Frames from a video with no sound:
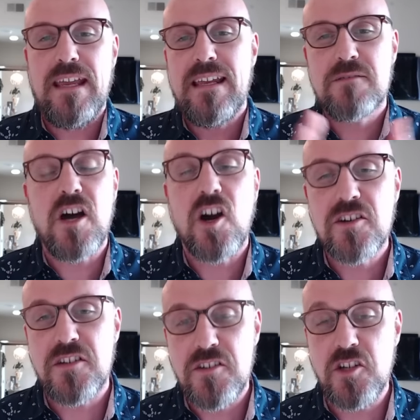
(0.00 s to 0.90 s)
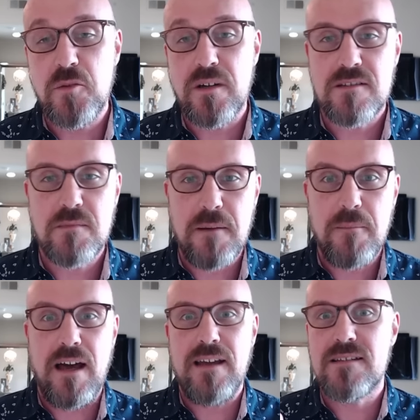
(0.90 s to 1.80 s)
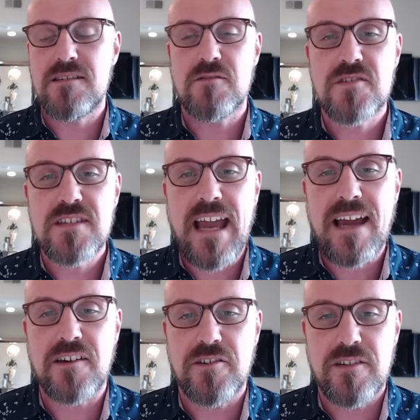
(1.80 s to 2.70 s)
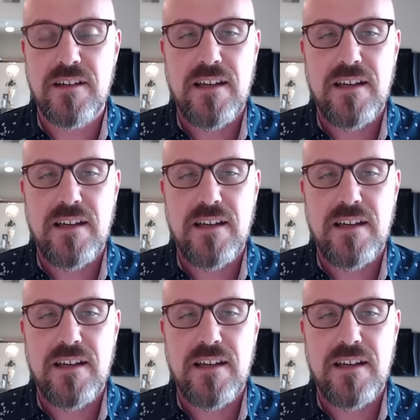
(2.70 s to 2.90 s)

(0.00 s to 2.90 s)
And it's hard to do because my mind is so scattered,